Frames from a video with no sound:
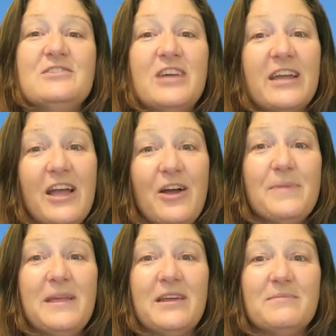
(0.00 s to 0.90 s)
check out
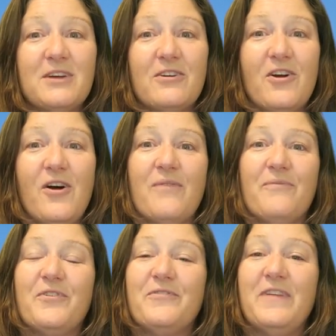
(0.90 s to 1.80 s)

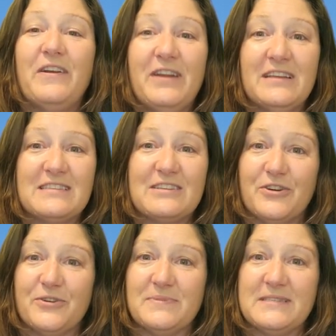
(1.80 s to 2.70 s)
meetup.com for various
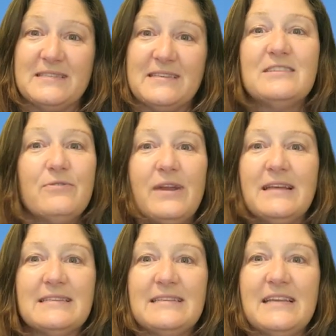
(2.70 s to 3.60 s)
groups. don't
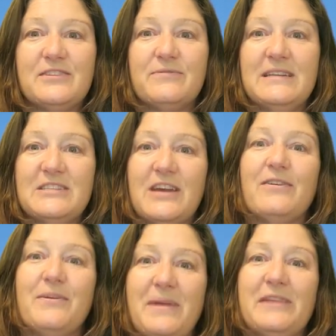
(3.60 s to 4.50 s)
hesitate to reach
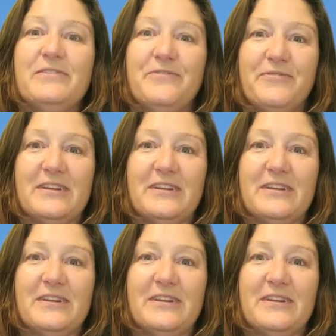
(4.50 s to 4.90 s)
out and make new